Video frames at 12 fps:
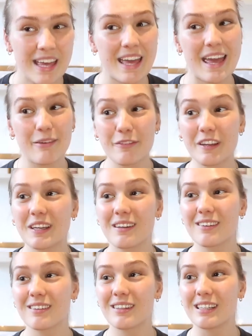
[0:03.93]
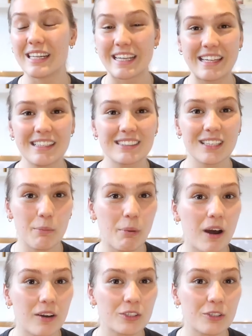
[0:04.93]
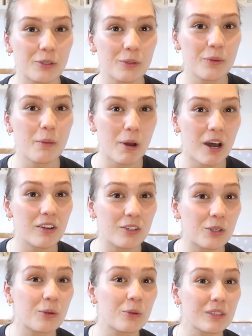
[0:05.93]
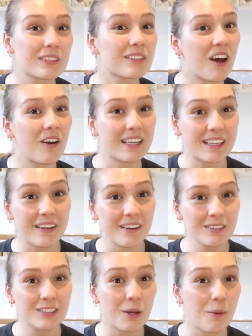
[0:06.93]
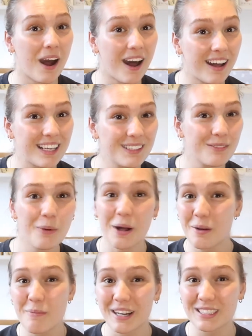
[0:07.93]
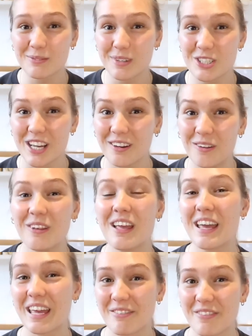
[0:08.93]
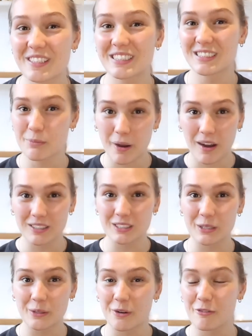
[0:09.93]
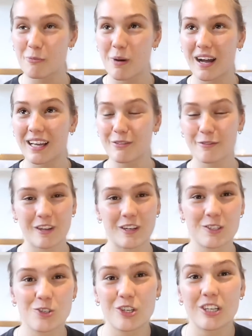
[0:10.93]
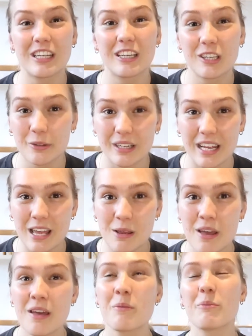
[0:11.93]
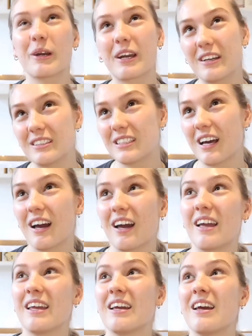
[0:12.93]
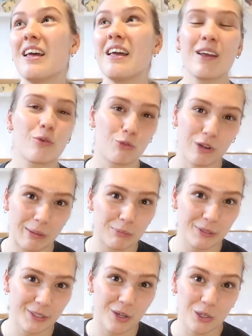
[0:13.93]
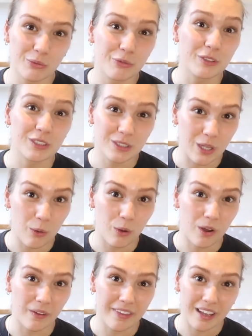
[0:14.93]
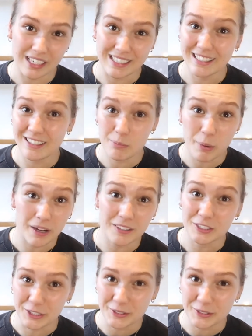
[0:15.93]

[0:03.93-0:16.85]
If it needs a part two, the part two will start here. So hi, welcome back to my channel. If this is a part two of my fitness journey Q&A because I rambled on for so long that I needed a part two.